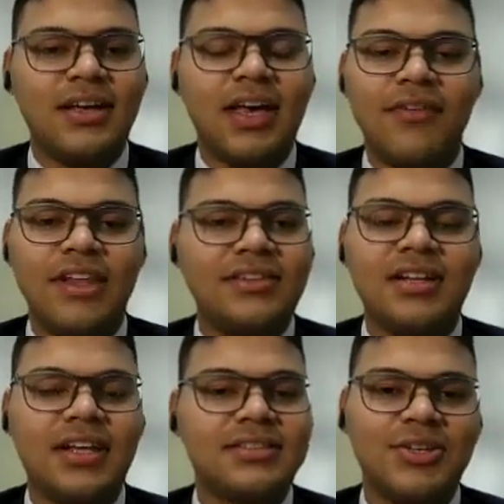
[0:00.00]

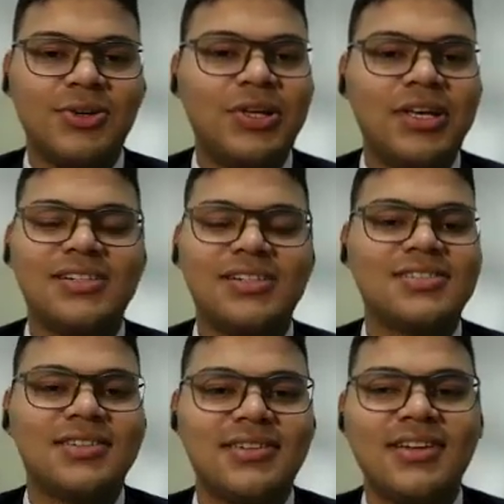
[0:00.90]
Every region has a unique
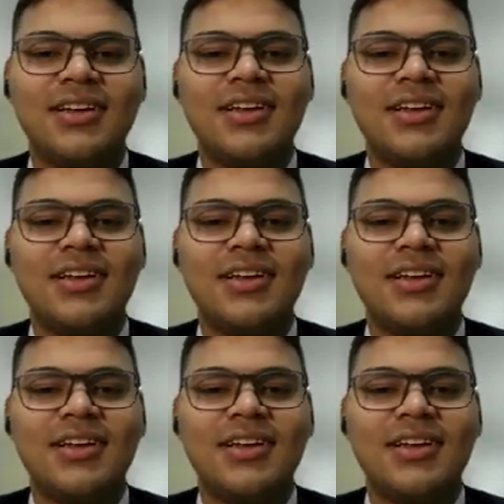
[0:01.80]
culture.